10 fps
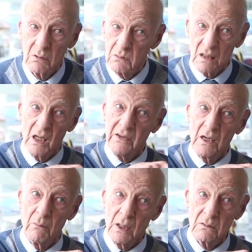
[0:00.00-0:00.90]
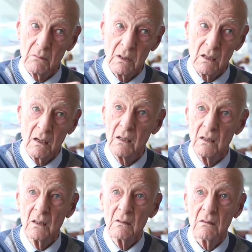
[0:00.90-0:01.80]

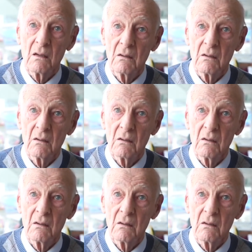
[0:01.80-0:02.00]
Was